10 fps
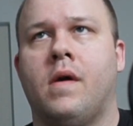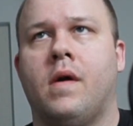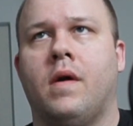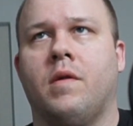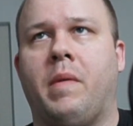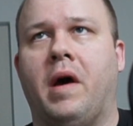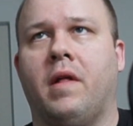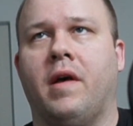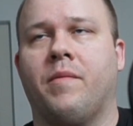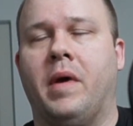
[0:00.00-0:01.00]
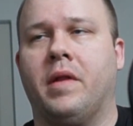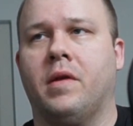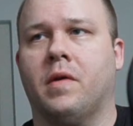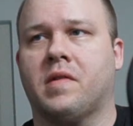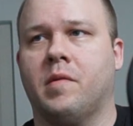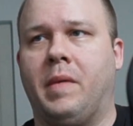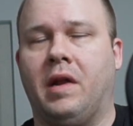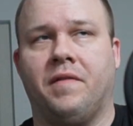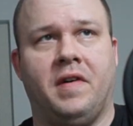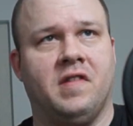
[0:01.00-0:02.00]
the model I've been, some of the model files